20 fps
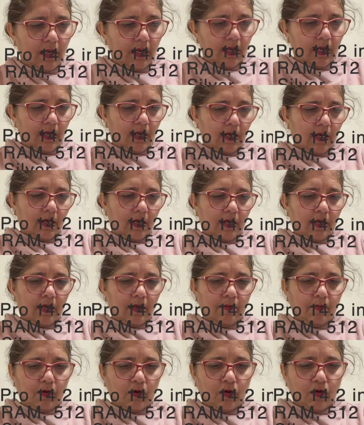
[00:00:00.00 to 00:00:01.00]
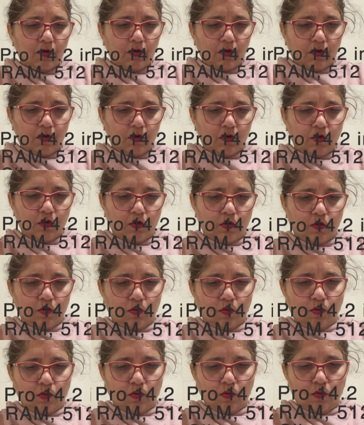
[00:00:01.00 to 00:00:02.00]
And I am going
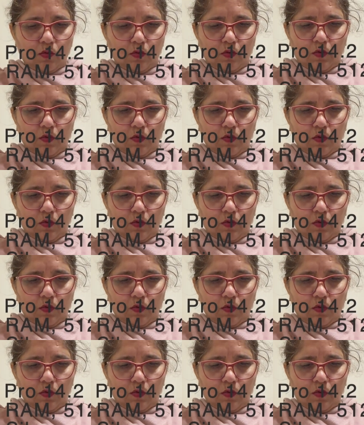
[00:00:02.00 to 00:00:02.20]
to